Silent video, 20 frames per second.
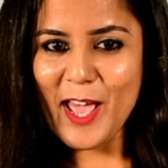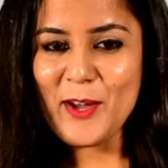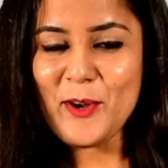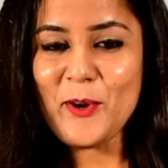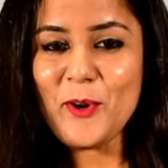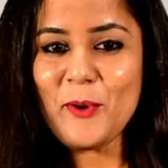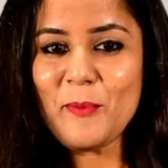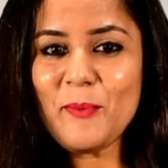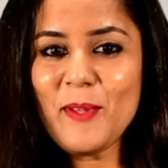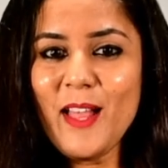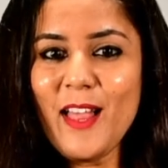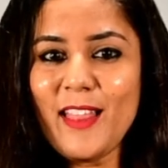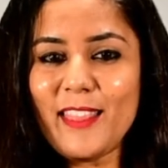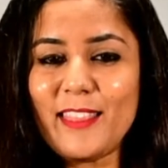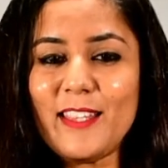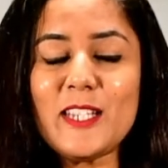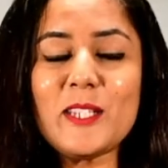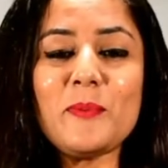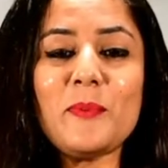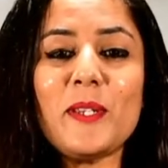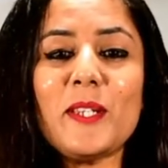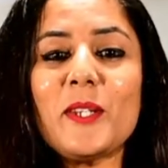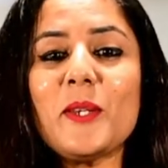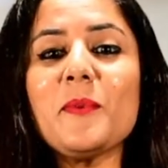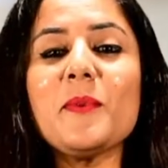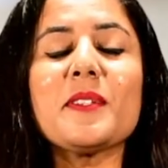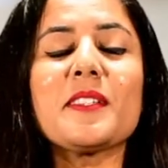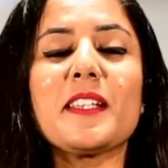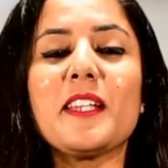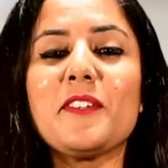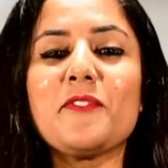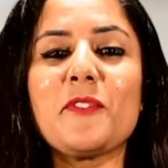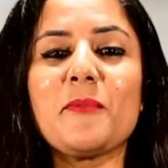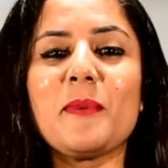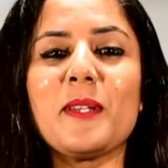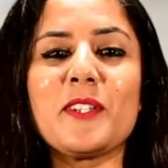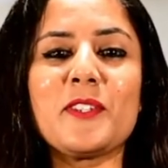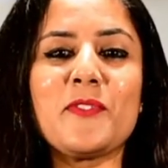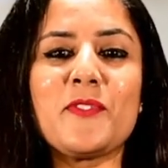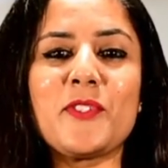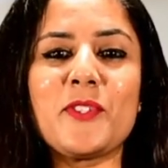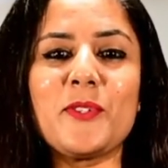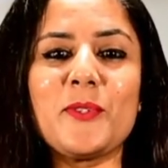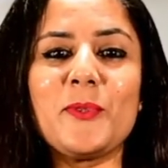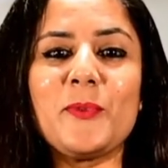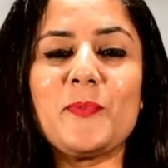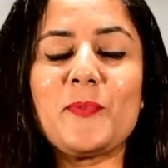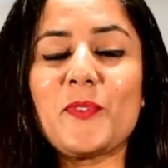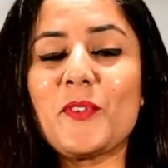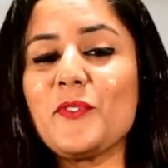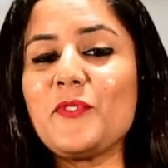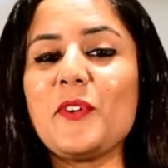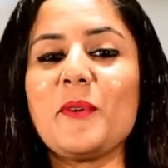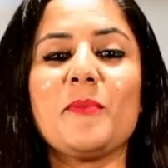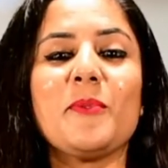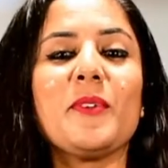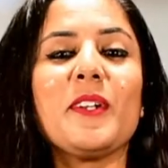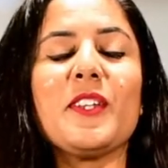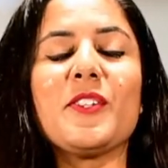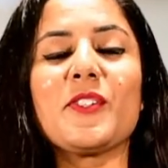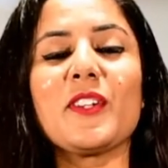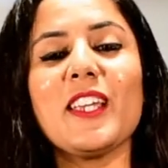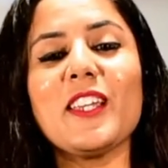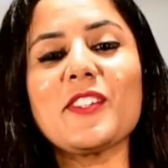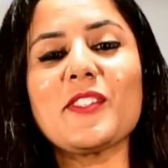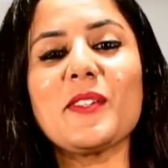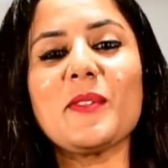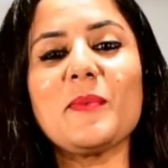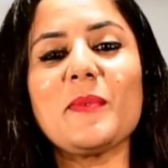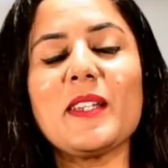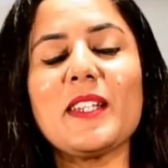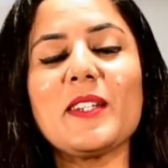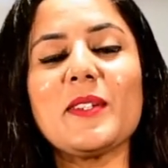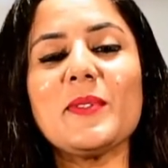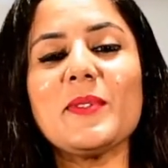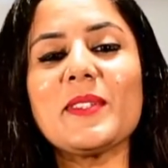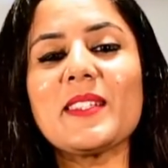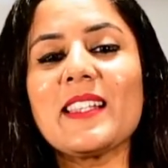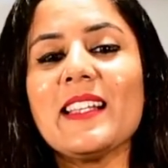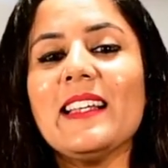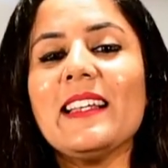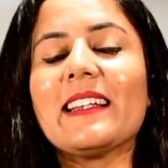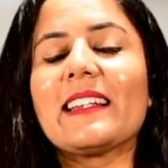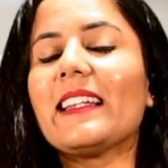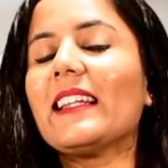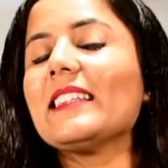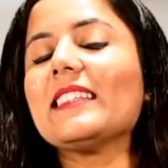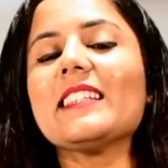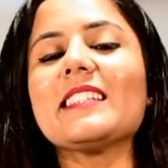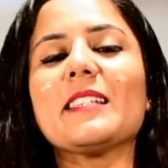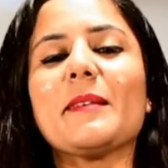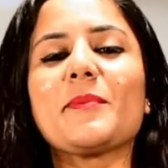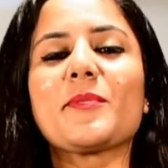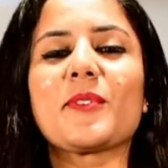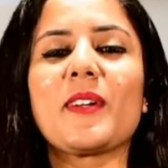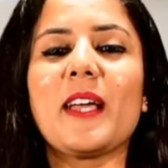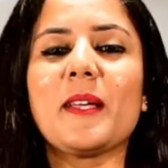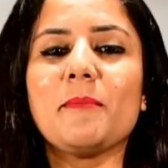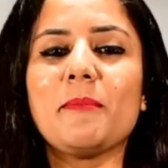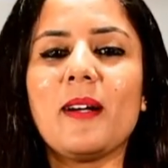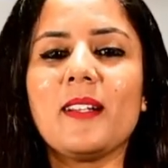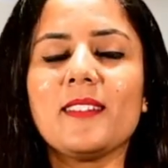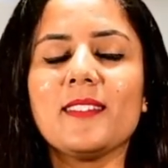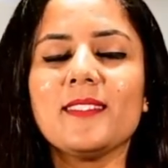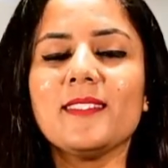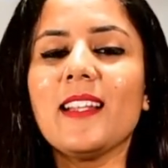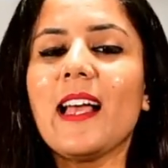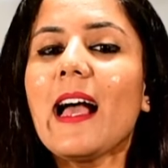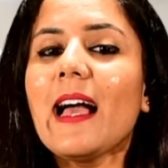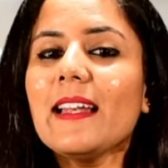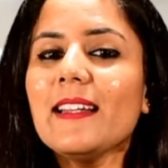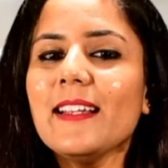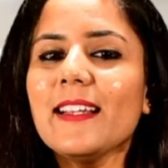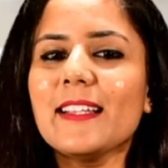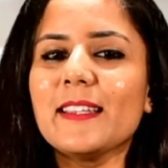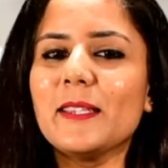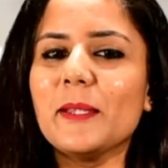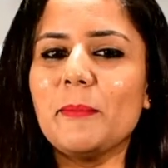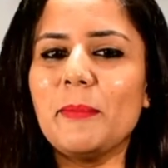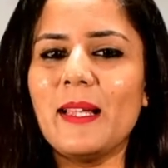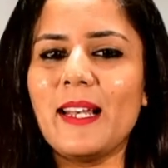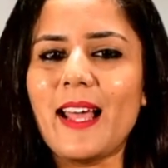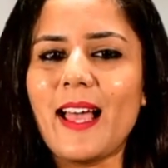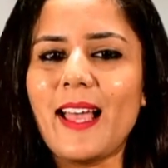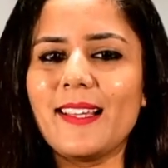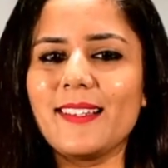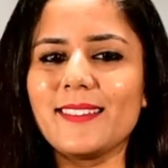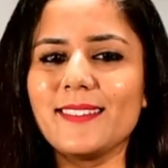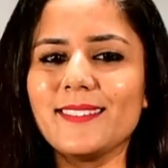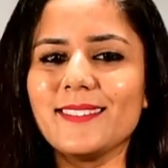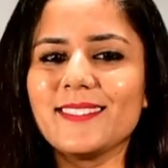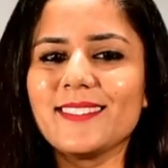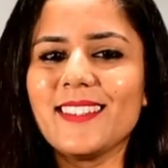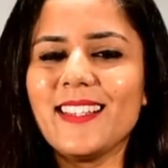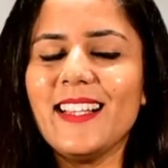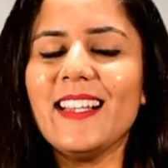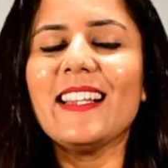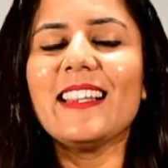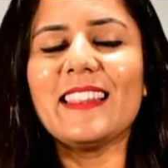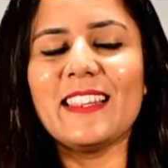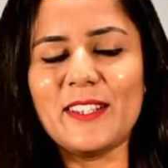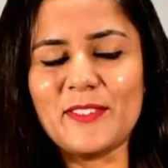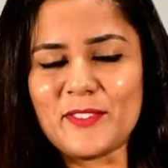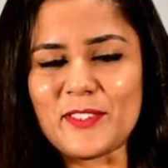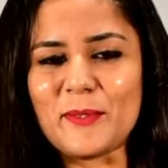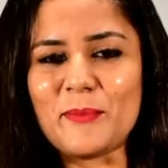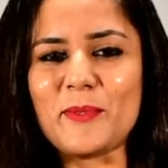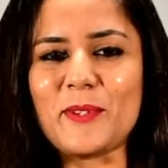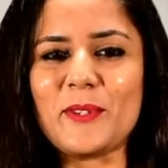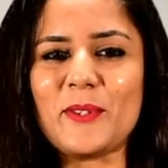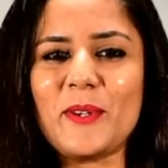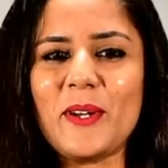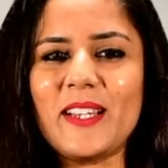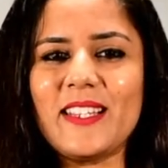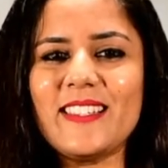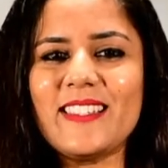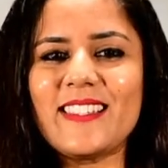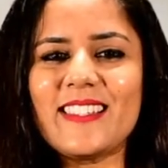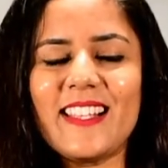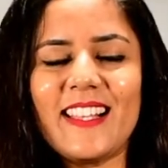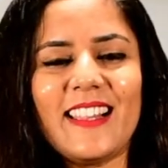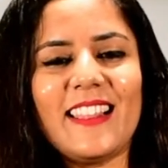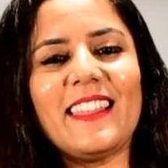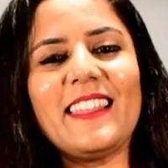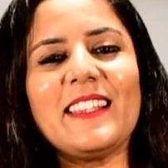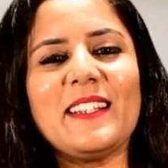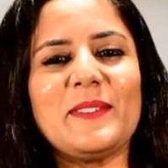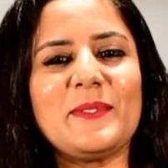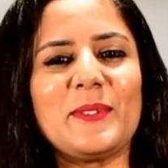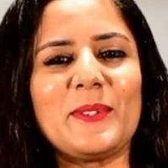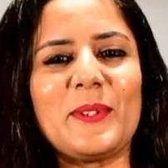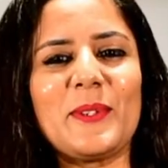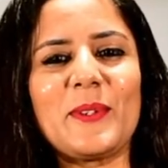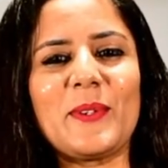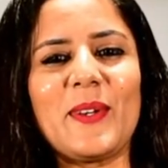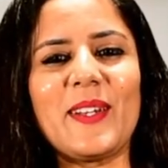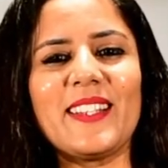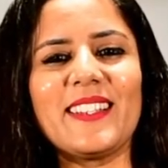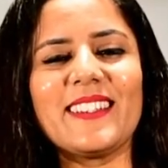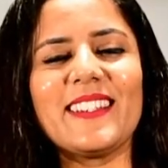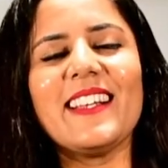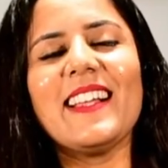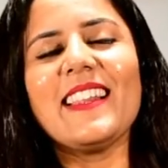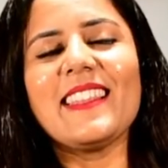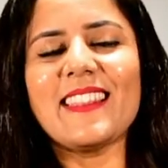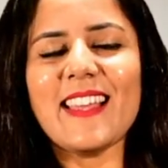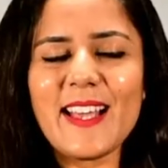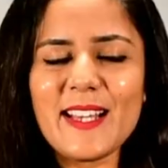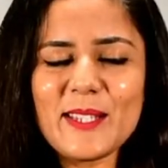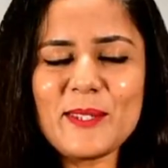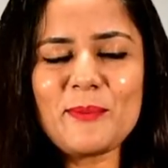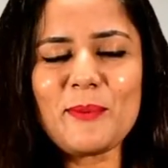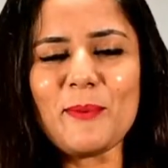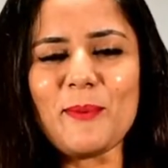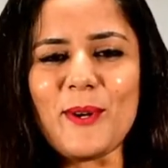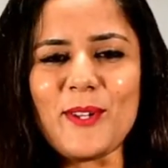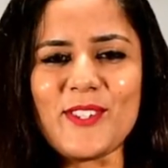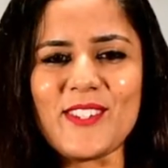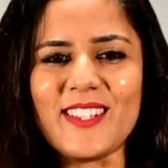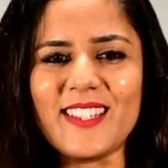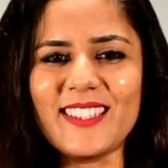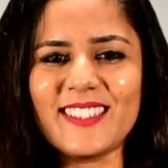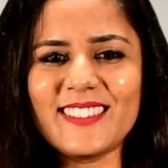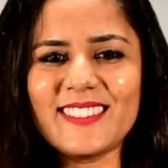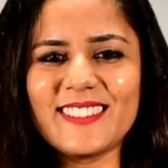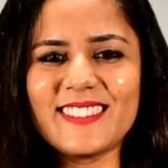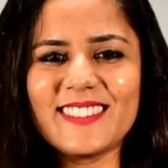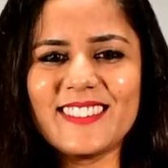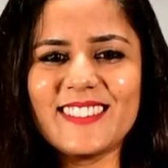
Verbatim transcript: I hope this video was informative to you. For more educational videos, click the subscribe button and hit the bell icon. Love crypto coins, love Unocoin. Thanks for watching.